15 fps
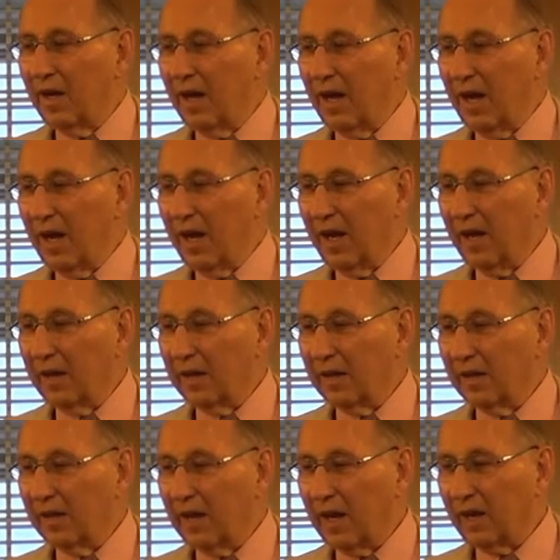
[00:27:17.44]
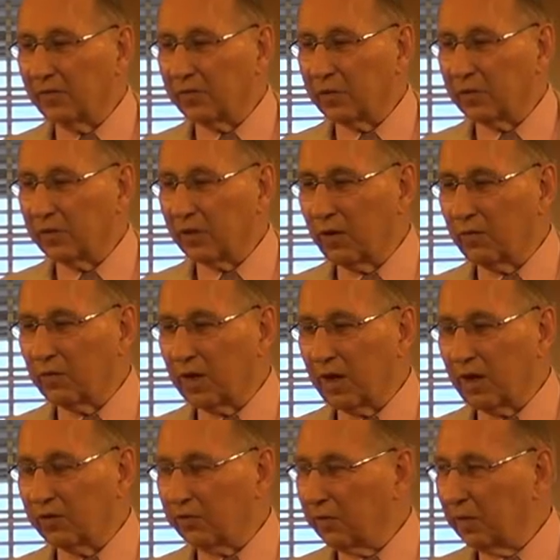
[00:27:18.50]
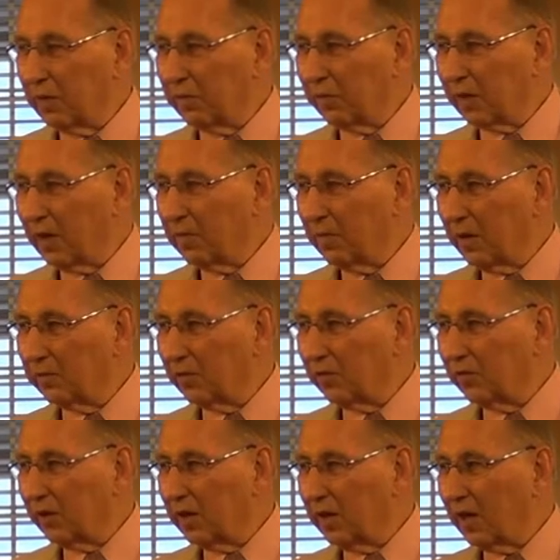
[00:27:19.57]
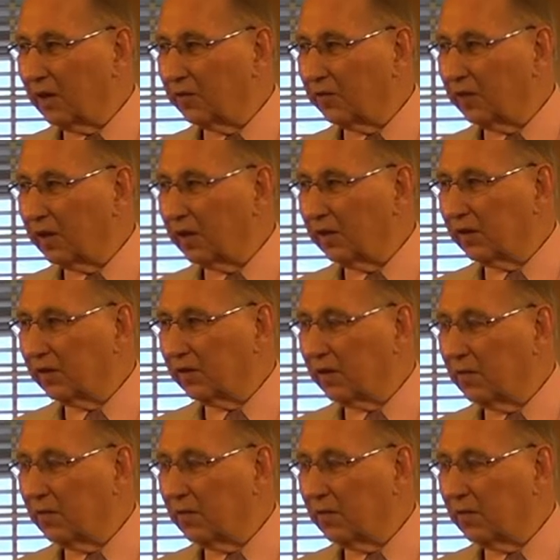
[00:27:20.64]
And after it was over, lots of people came up to say nice things.